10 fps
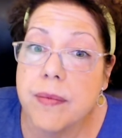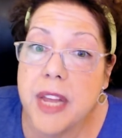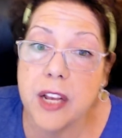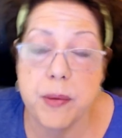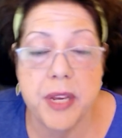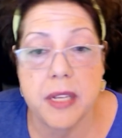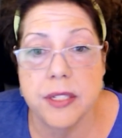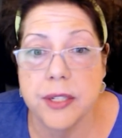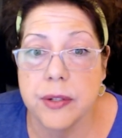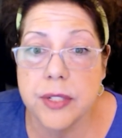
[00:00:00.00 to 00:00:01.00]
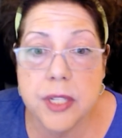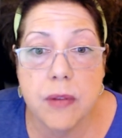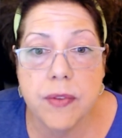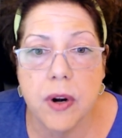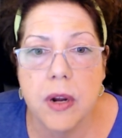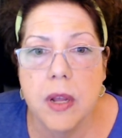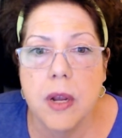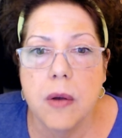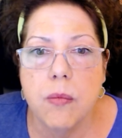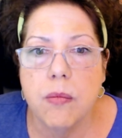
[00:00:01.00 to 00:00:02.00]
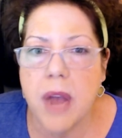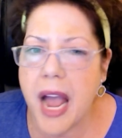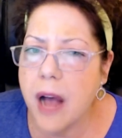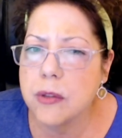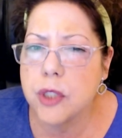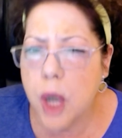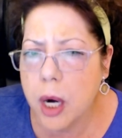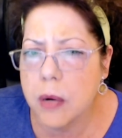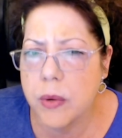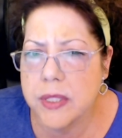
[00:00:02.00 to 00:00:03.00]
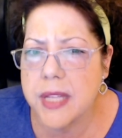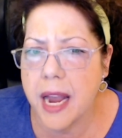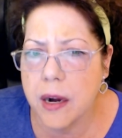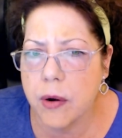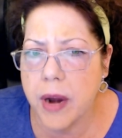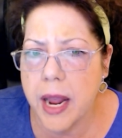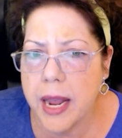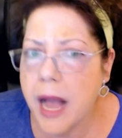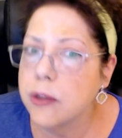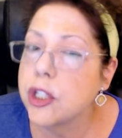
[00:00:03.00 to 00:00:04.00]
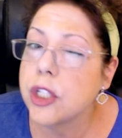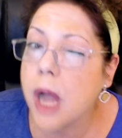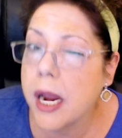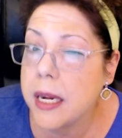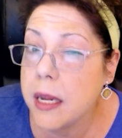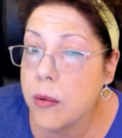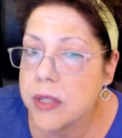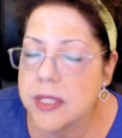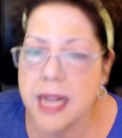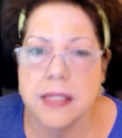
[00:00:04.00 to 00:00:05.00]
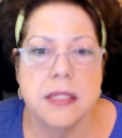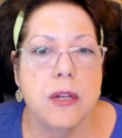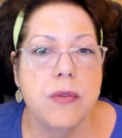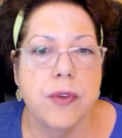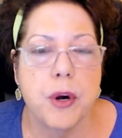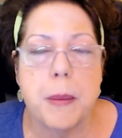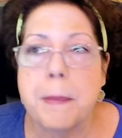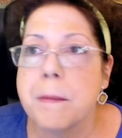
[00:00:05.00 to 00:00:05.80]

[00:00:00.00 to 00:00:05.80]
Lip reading: They could be considered silver. How dark was that gray? How shiny was that silver?